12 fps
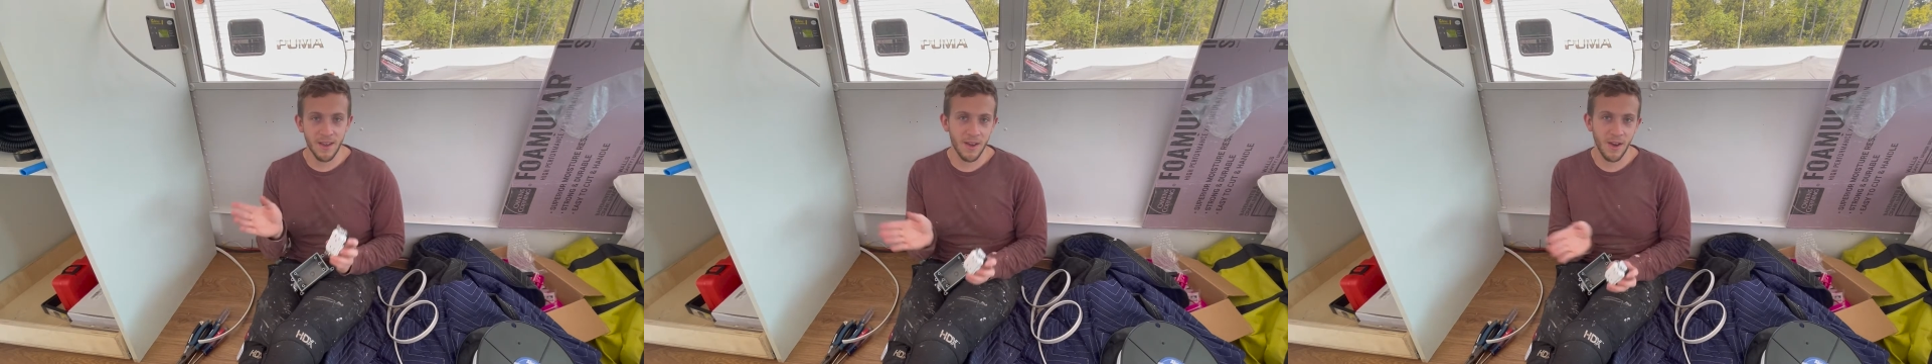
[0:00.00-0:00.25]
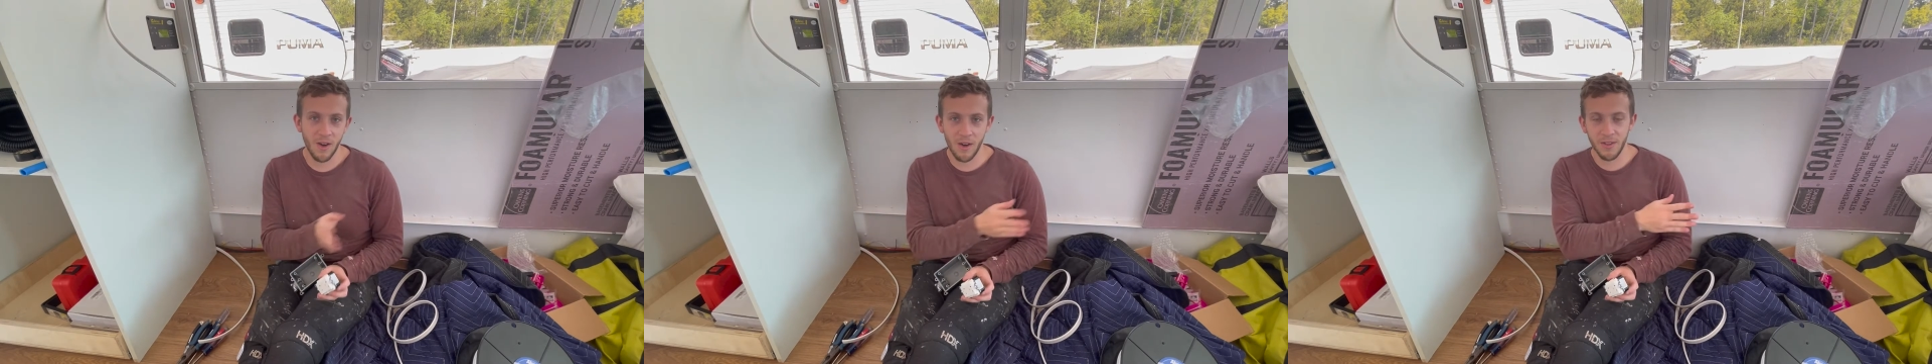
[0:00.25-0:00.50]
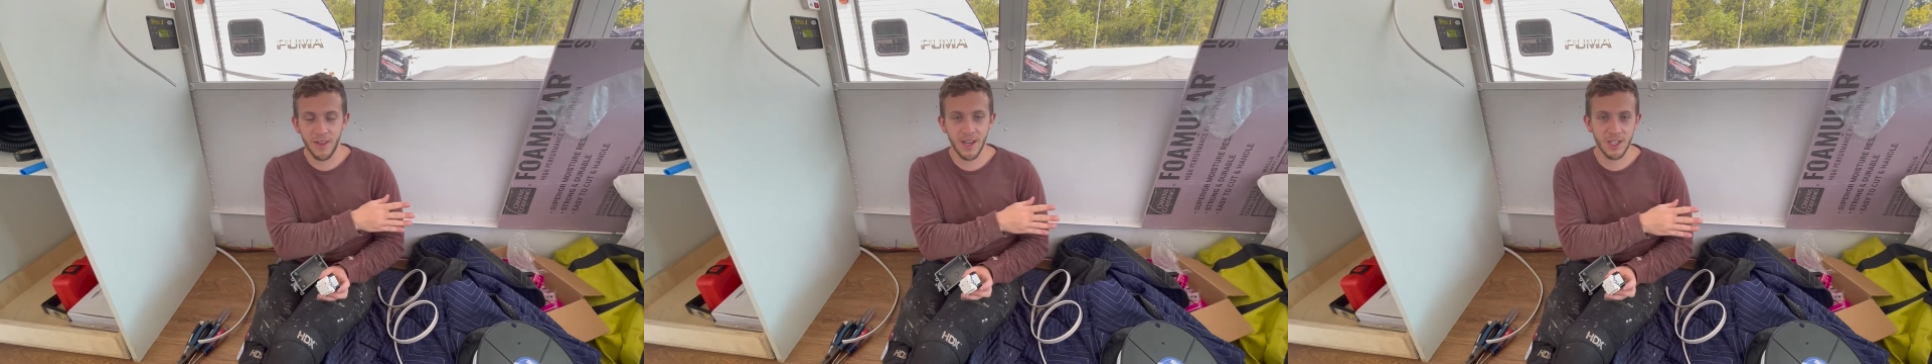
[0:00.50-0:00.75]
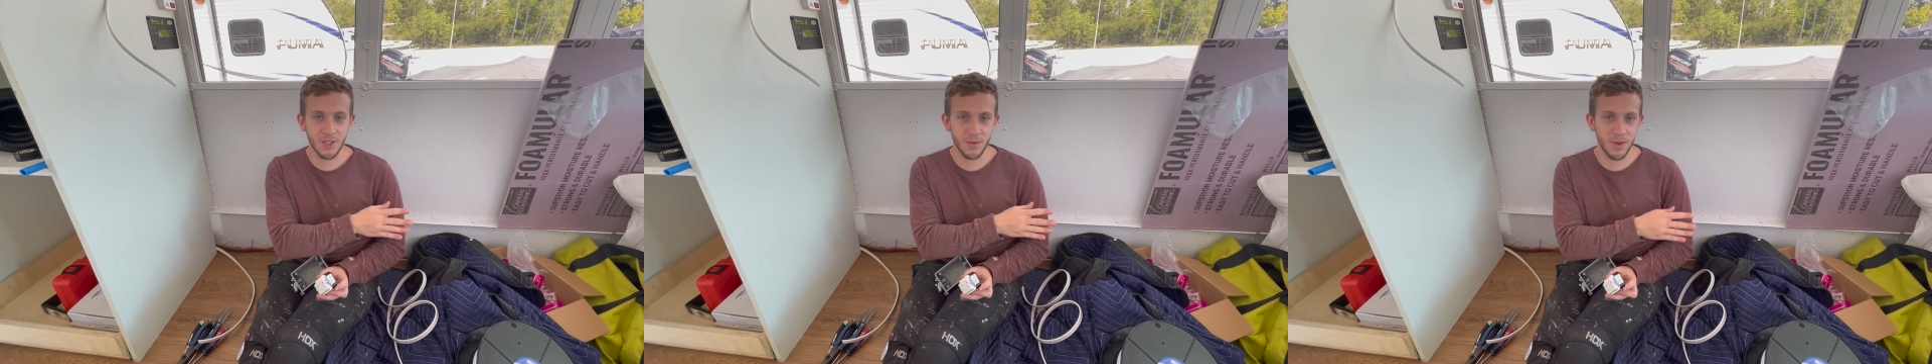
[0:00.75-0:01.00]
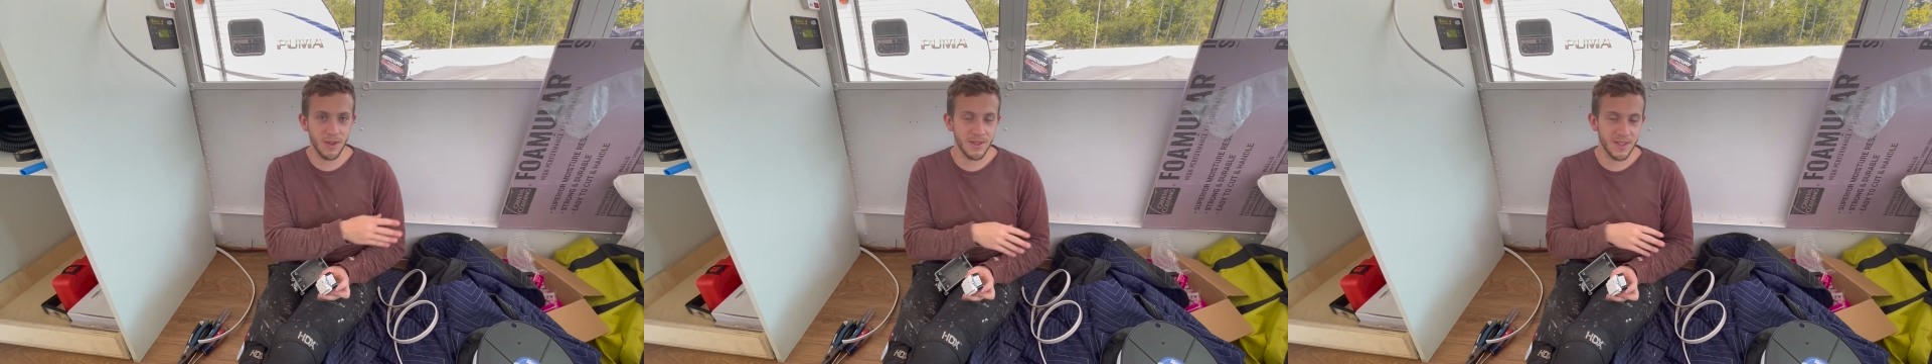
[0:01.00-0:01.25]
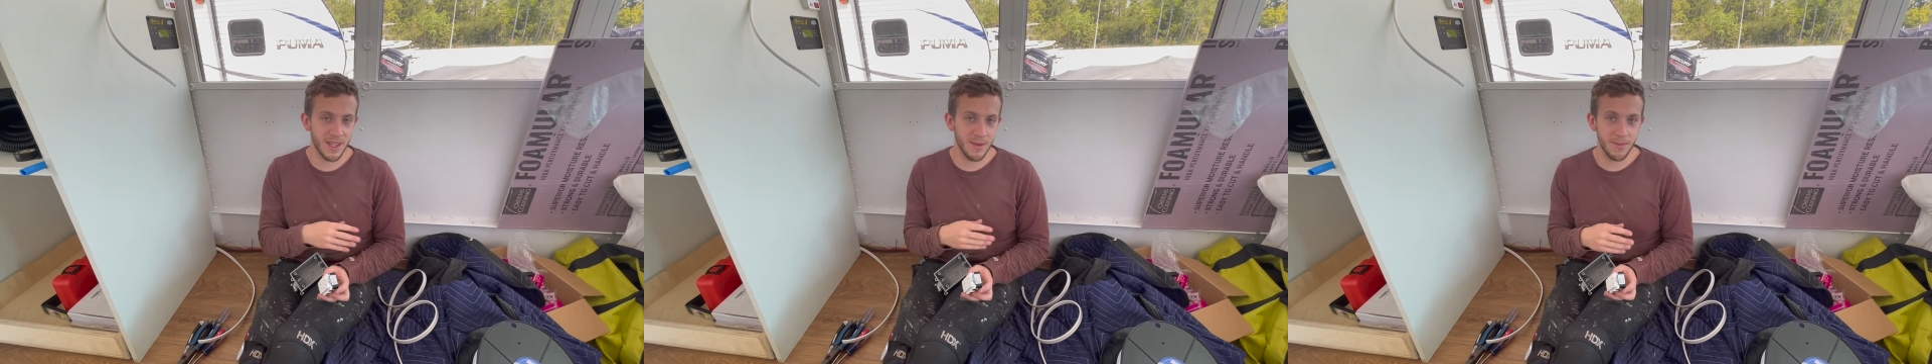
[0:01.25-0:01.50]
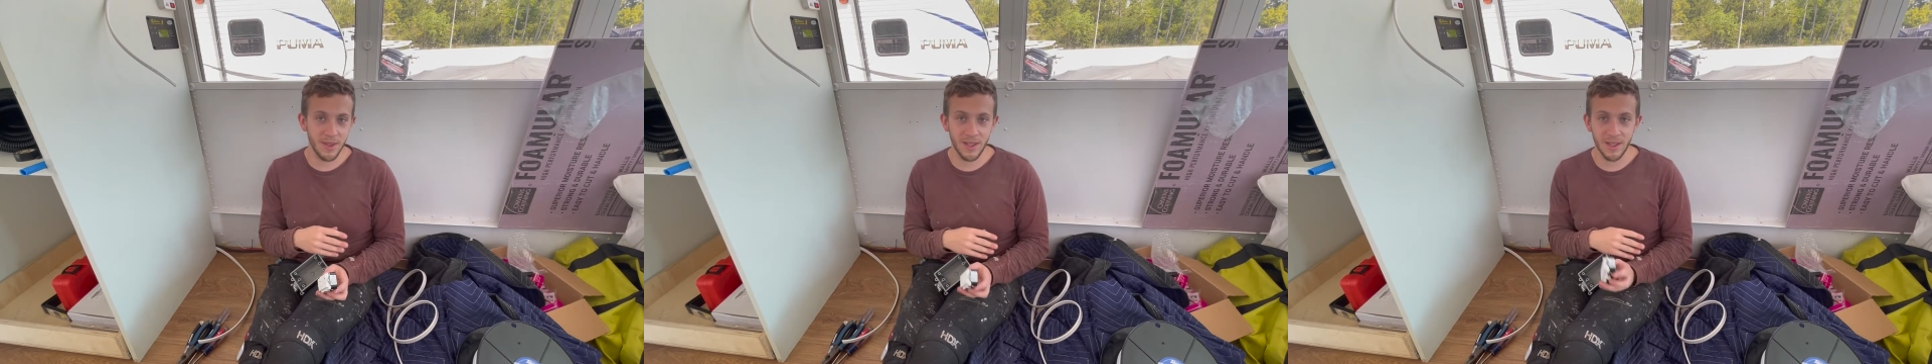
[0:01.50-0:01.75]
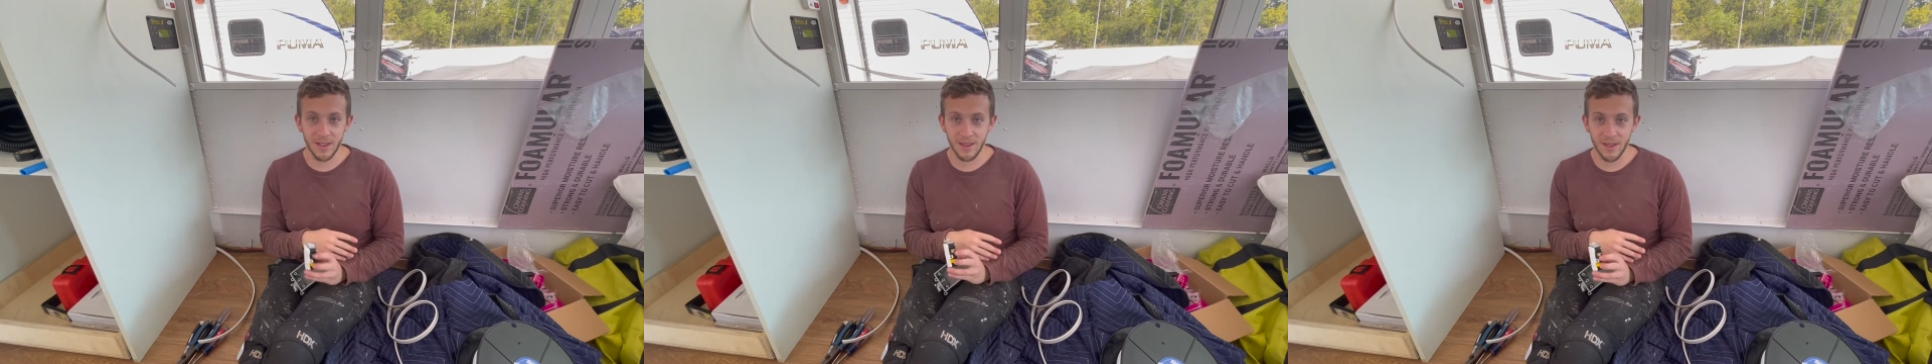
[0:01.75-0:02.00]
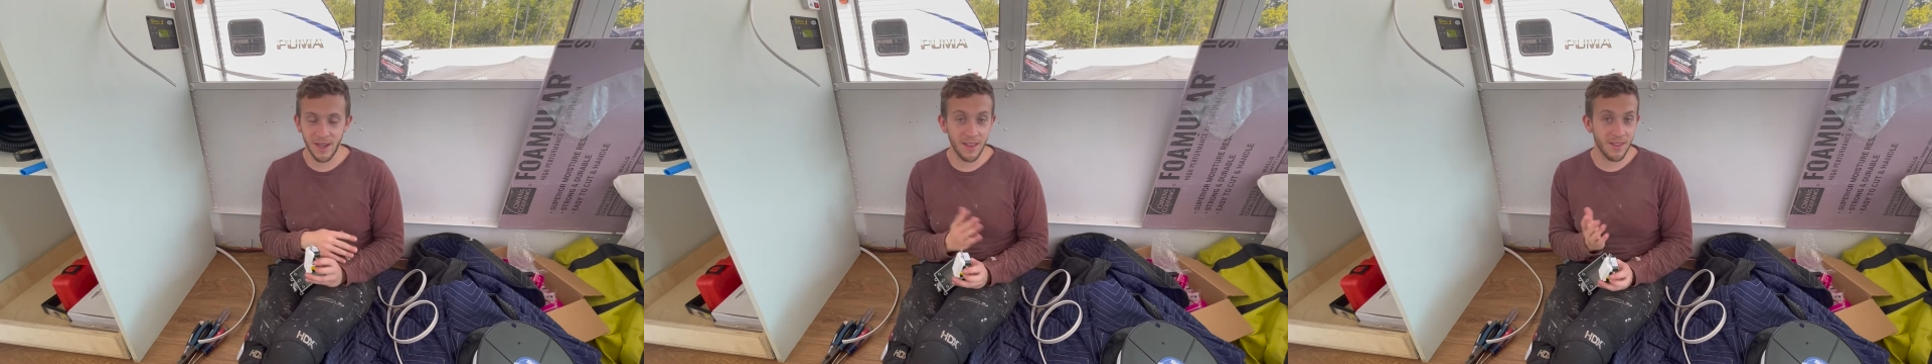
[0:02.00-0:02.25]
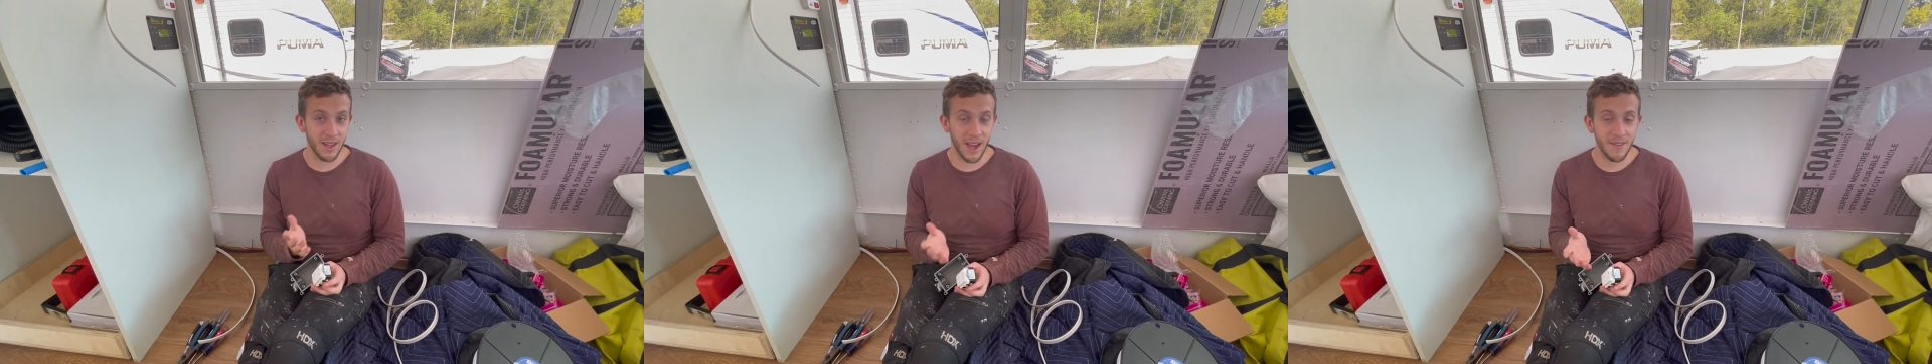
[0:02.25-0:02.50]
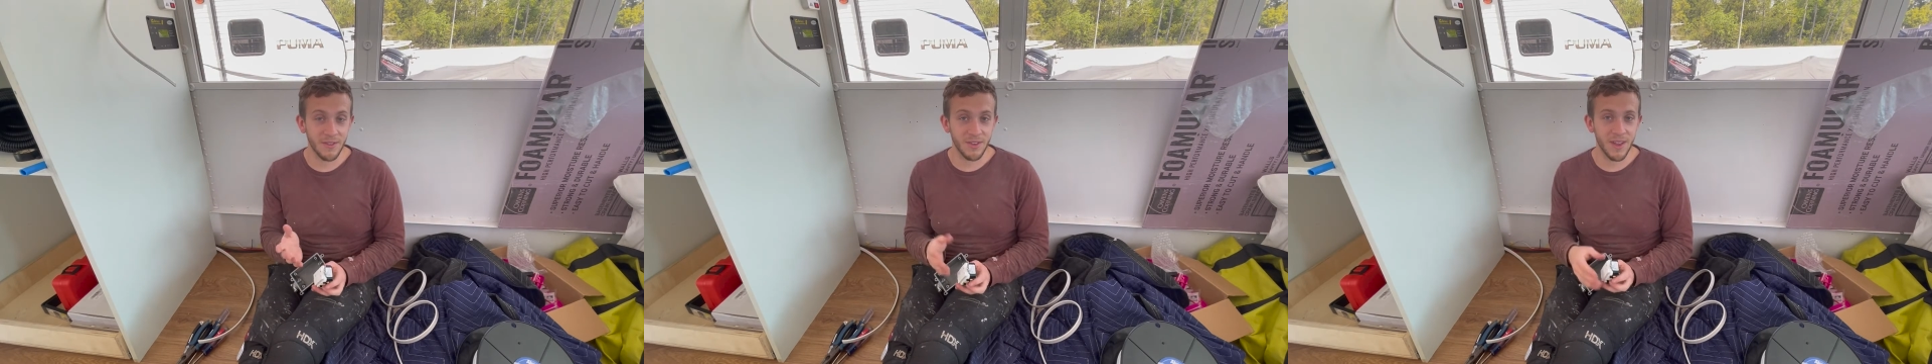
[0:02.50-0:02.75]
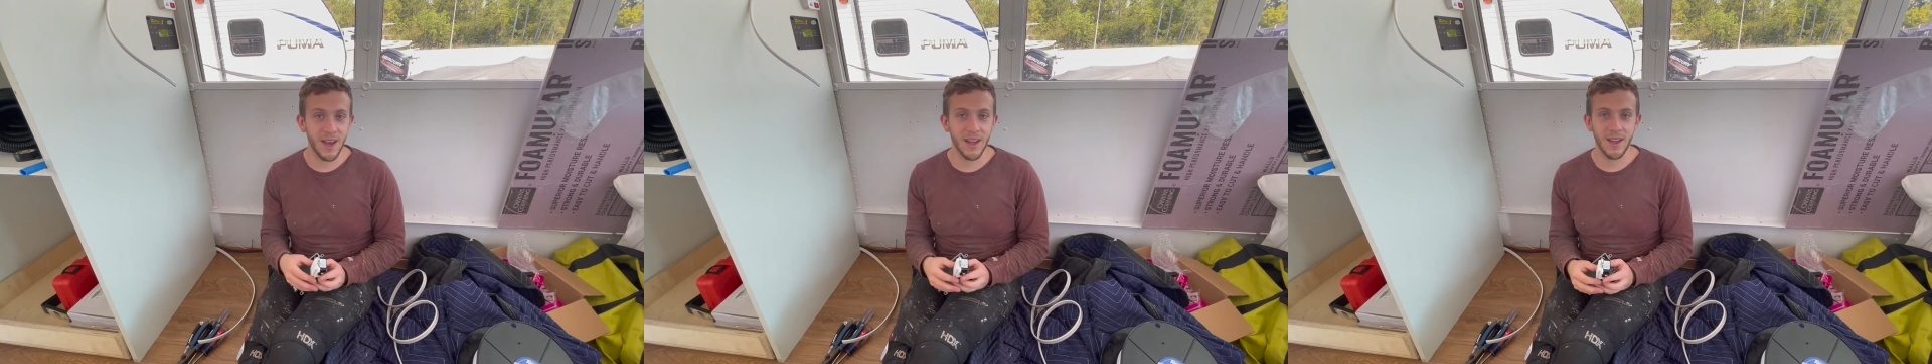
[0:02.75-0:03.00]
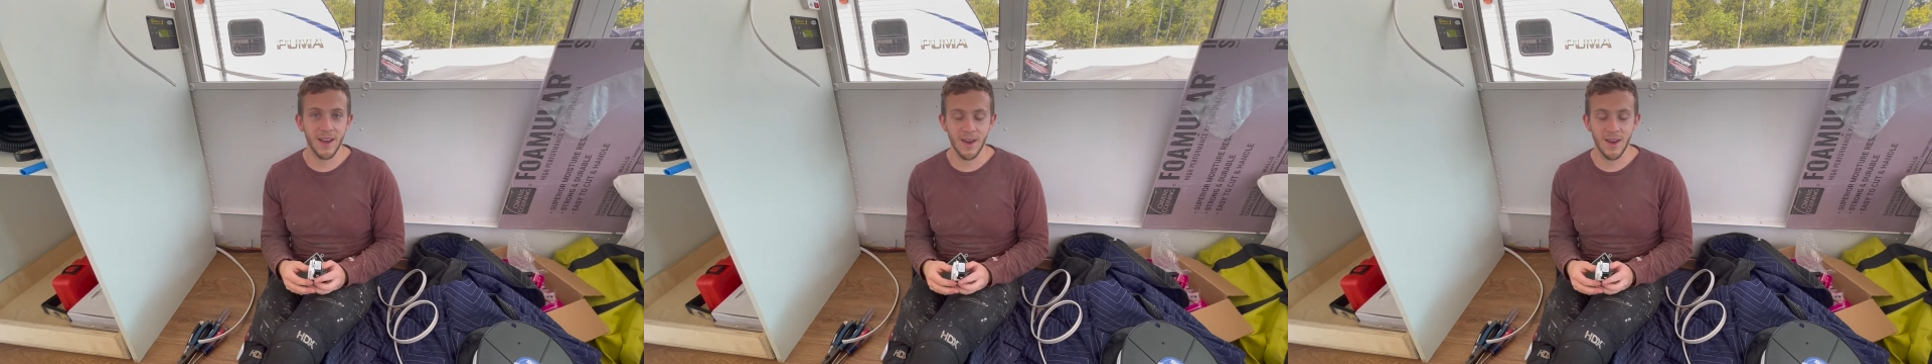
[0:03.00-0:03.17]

All the extra ones can be anything after that.